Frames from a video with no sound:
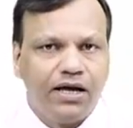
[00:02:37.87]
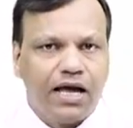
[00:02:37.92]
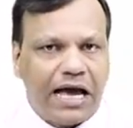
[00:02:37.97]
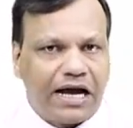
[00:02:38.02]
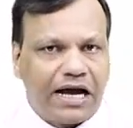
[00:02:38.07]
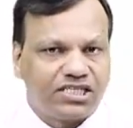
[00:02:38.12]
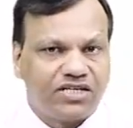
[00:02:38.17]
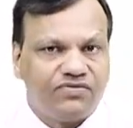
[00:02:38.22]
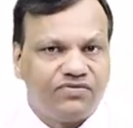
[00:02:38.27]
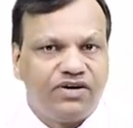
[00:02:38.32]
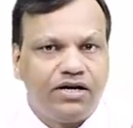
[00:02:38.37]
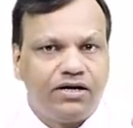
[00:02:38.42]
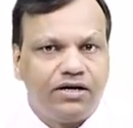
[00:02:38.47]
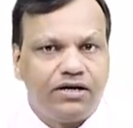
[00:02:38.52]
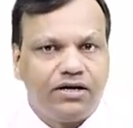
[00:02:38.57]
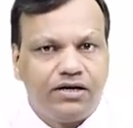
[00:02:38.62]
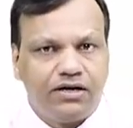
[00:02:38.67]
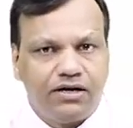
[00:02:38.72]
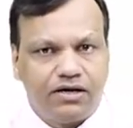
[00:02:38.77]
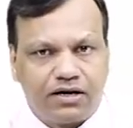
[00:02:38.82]
action will
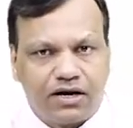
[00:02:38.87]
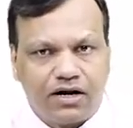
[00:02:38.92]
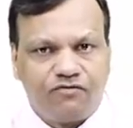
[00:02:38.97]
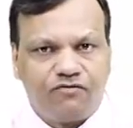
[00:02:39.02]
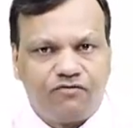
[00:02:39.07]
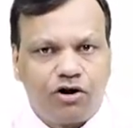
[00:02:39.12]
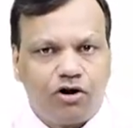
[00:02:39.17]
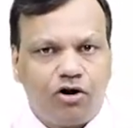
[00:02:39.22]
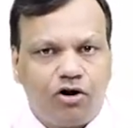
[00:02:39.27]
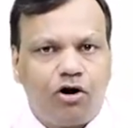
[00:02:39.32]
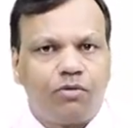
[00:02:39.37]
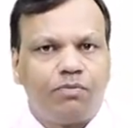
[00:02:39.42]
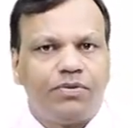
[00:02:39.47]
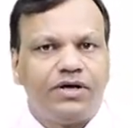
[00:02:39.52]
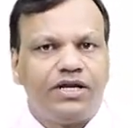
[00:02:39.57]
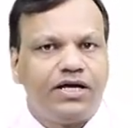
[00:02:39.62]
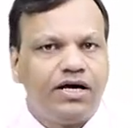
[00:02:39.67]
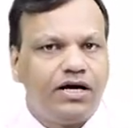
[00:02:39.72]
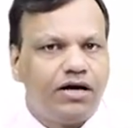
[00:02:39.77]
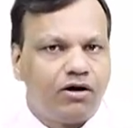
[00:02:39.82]
run for long
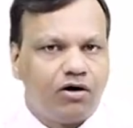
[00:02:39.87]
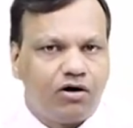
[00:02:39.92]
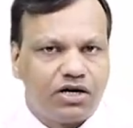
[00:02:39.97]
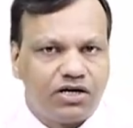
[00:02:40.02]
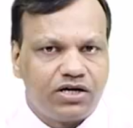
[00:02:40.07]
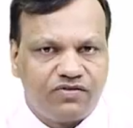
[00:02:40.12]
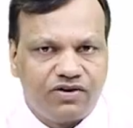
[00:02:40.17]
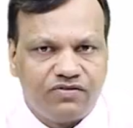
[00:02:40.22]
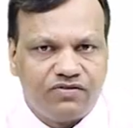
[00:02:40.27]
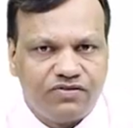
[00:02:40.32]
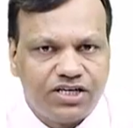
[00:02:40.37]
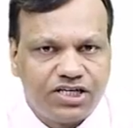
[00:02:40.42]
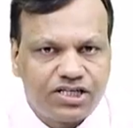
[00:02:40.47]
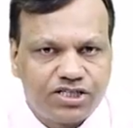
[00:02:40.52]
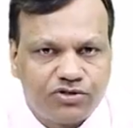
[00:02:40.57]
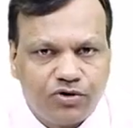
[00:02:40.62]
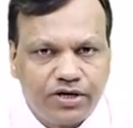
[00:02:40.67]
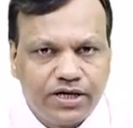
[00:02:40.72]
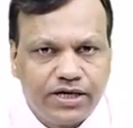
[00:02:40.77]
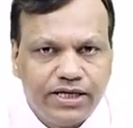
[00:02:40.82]
period or it will finish
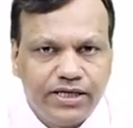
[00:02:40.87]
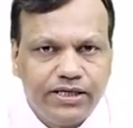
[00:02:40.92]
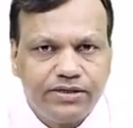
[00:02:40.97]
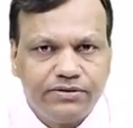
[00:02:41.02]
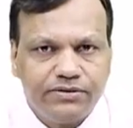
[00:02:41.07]
quickly.